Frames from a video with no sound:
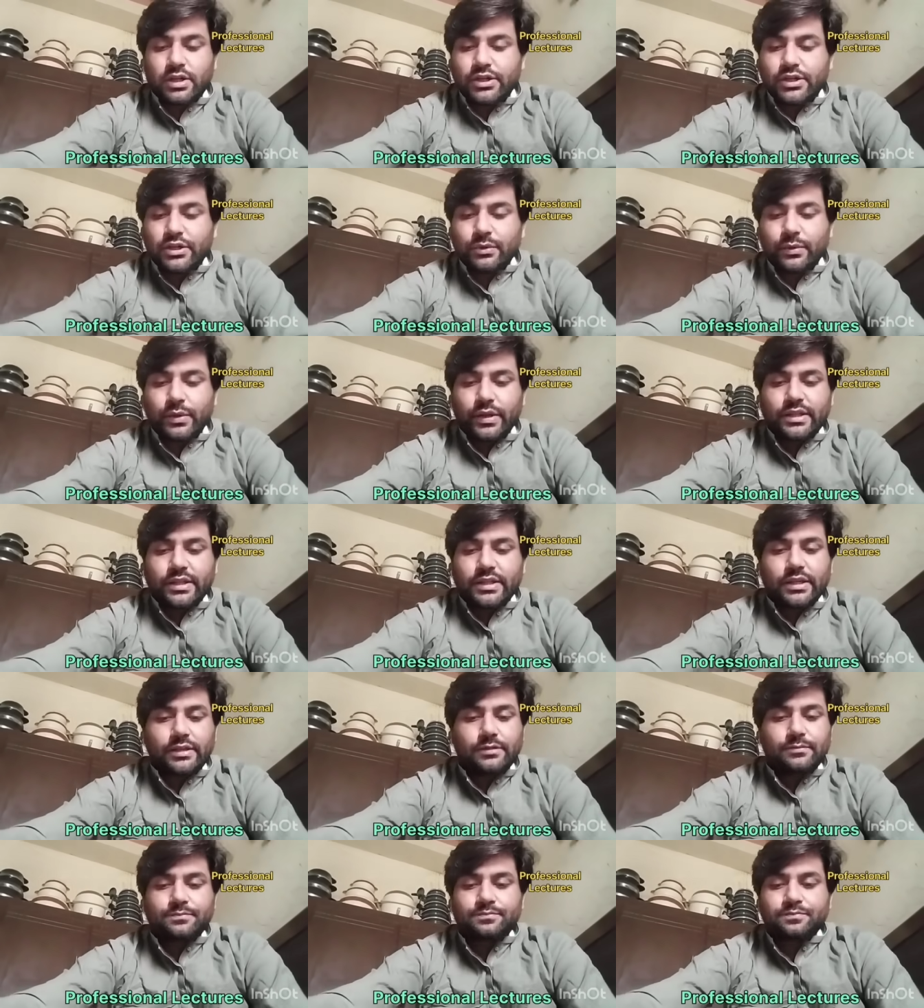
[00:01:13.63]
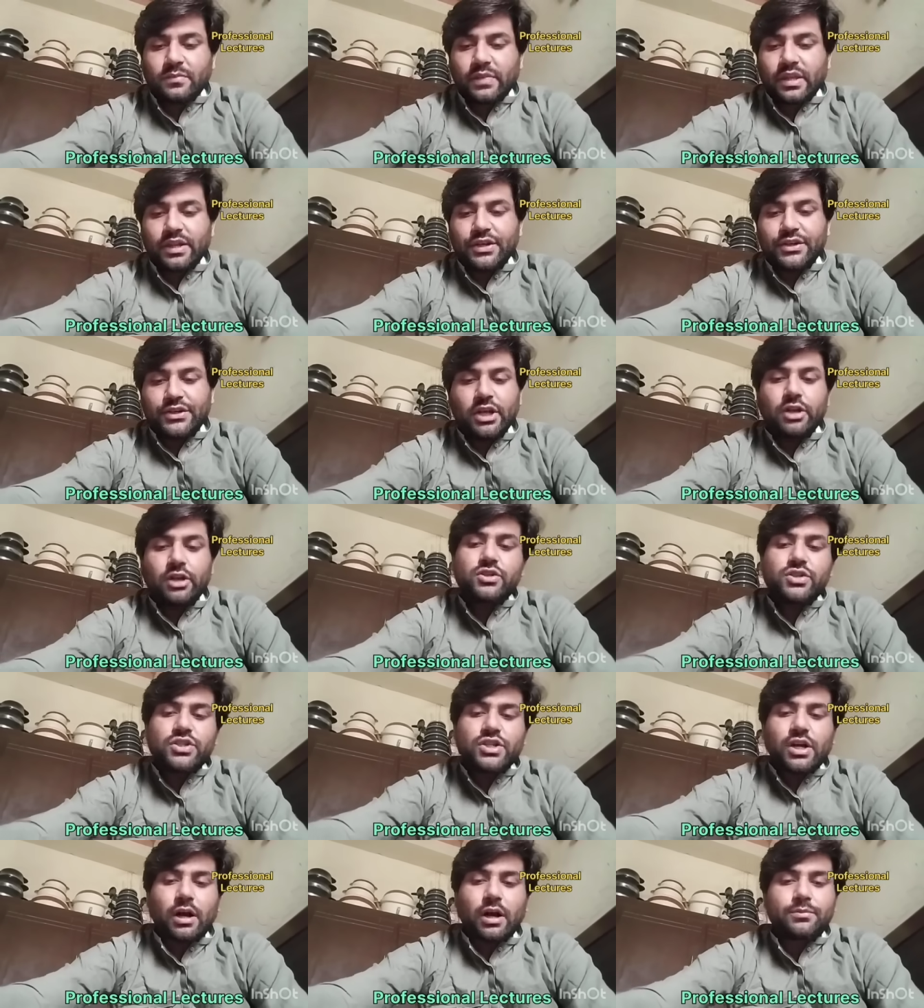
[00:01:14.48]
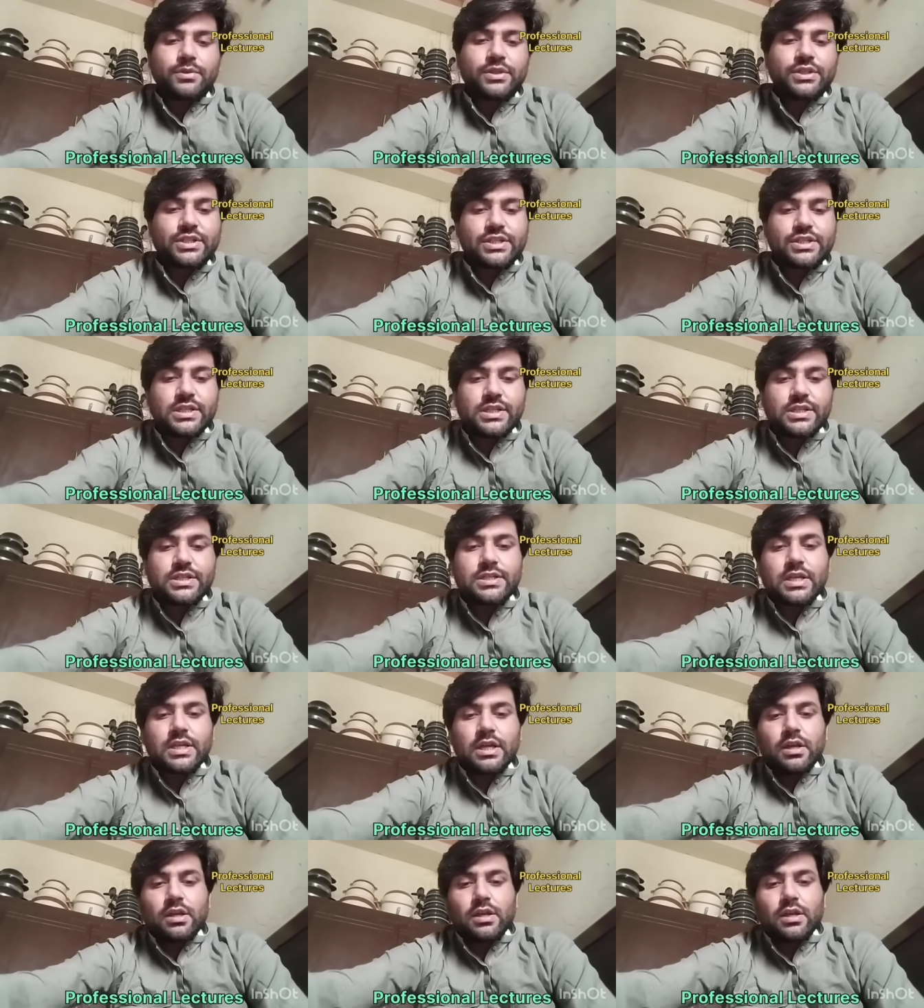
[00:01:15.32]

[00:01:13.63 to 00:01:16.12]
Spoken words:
during the etiology of the disease,